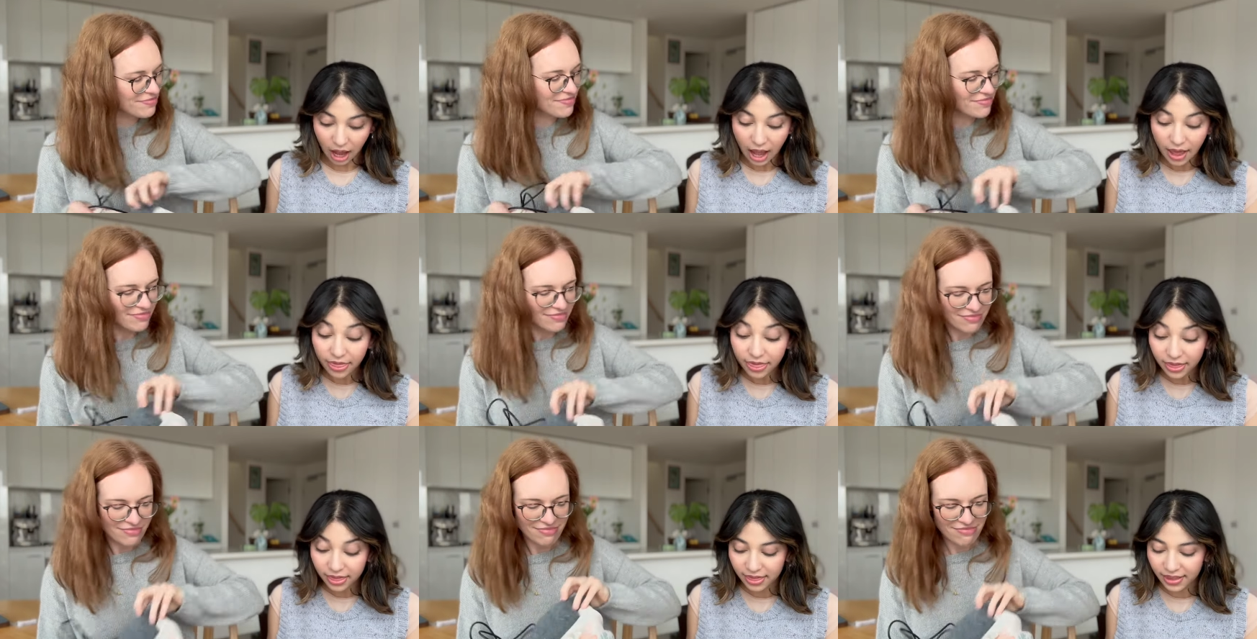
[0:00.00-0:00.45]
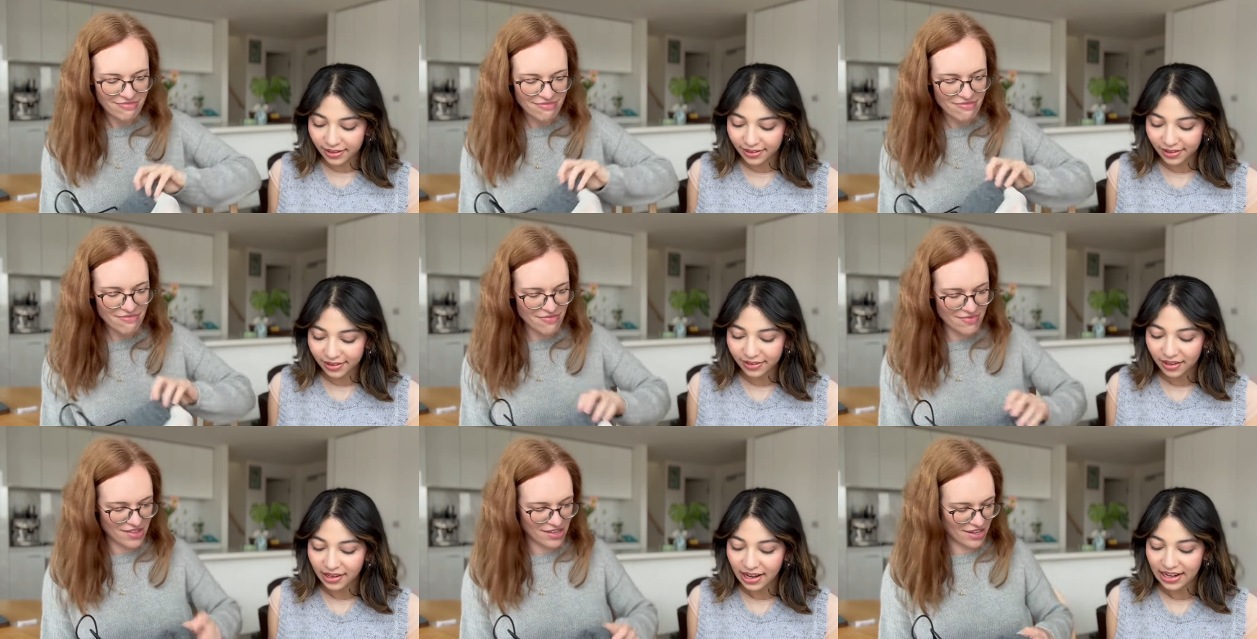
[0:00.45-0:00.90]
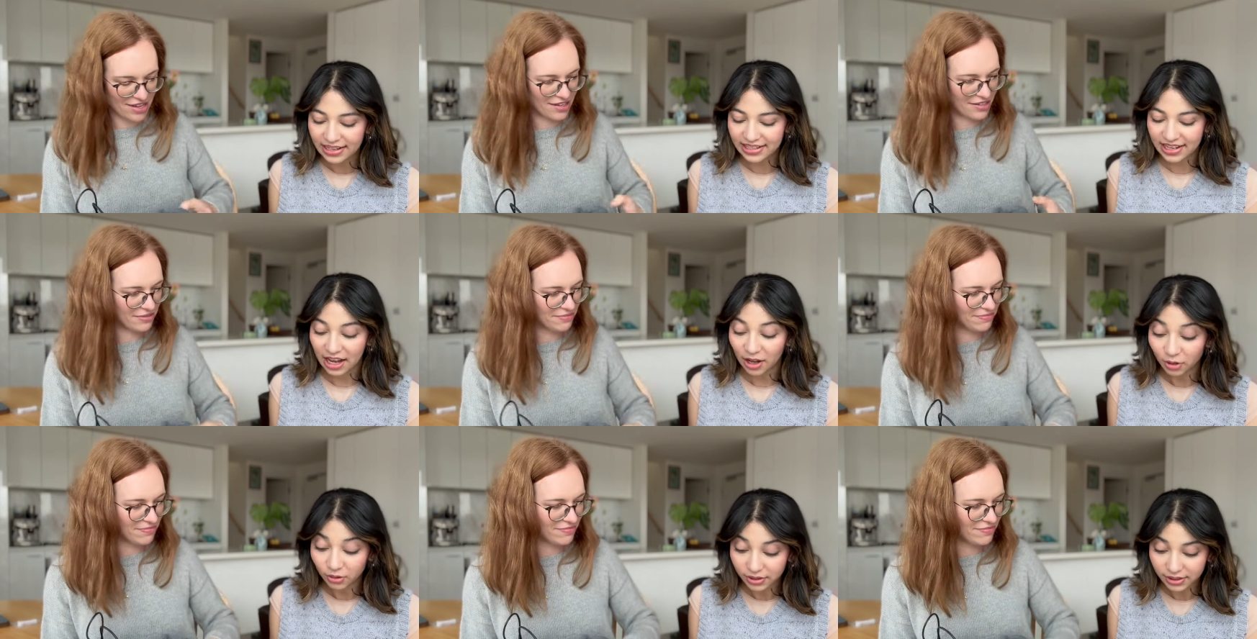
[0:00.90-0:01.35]
Speaker 1: Uh, this is an
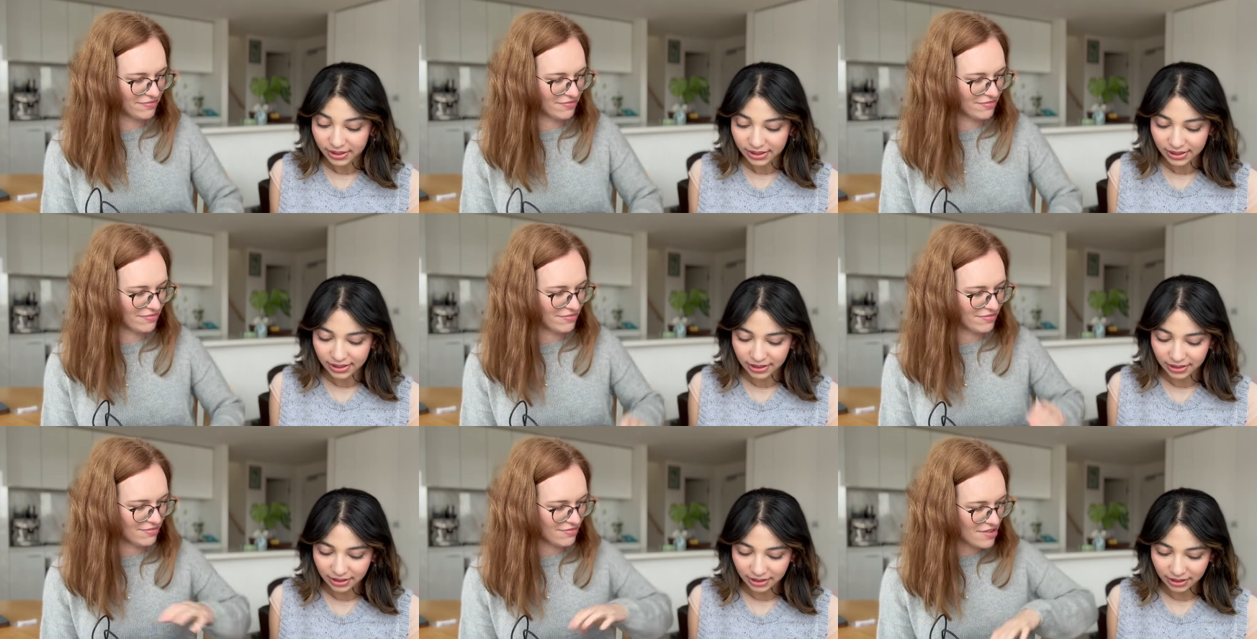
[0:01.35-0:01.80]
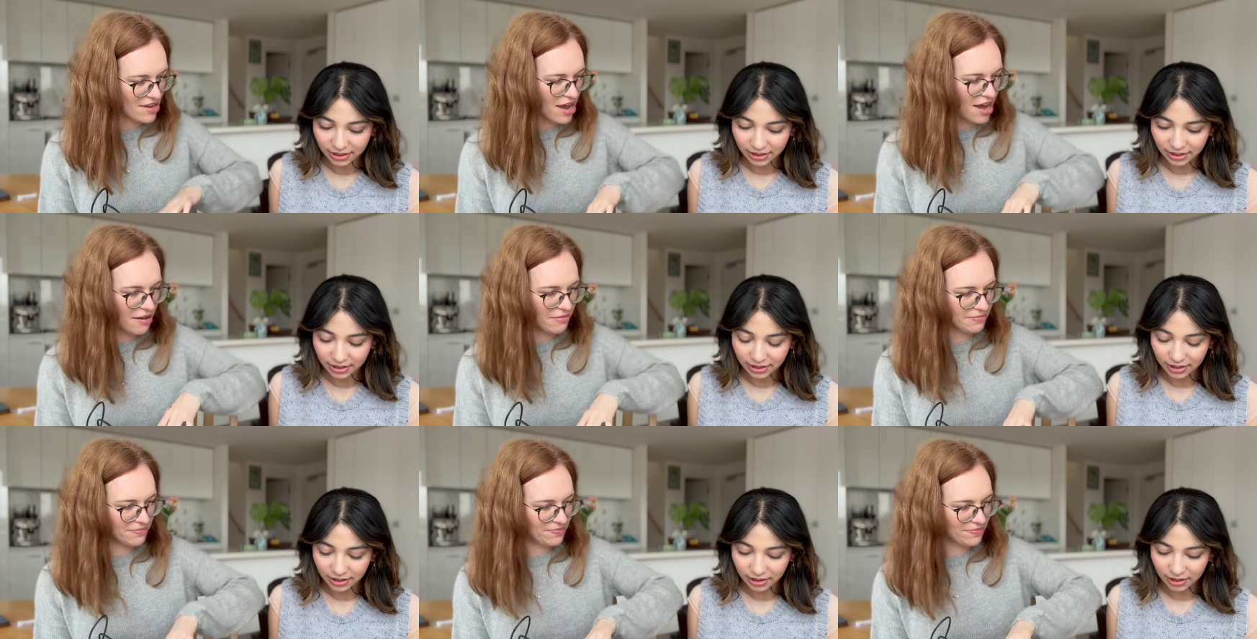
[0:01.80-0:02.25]
adult? Yeah.